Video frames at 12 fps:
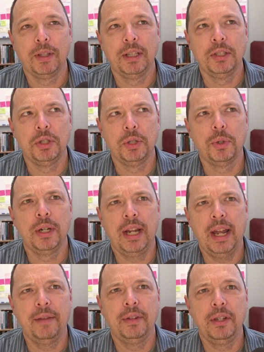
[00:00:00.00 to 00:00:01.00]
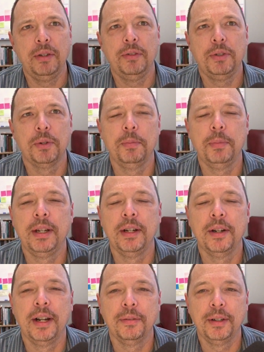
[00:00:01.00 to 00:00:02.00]
Enjoy having you join me
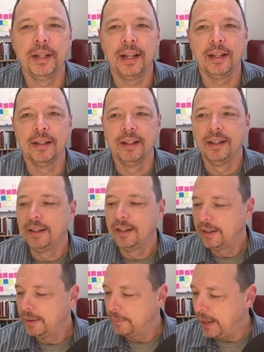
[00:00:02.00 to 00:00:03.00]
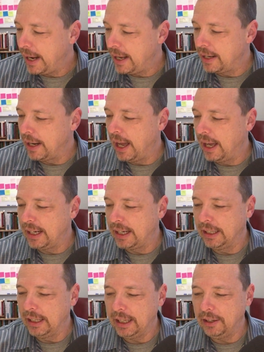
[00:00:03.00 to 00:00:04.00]
here every day. Man, I
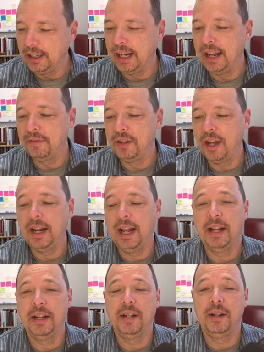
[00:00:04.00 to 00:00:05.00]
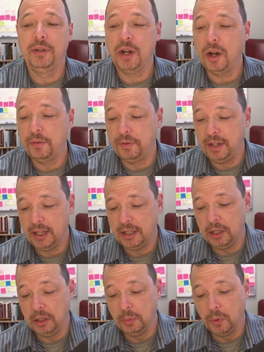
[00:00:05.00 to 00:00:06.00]
clearly have not had enough coffee yet
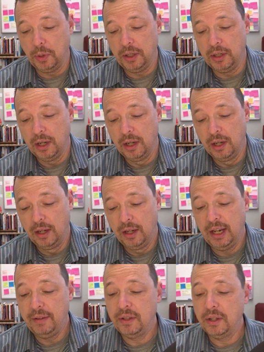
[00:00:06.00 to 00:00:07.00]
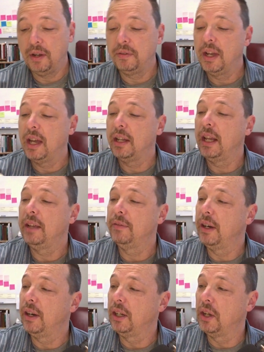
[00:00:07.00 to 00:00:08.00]
this morning, even though I've got a
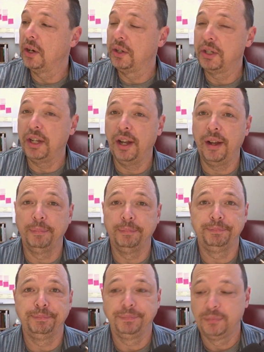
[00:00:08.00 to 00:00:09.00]
very large cup.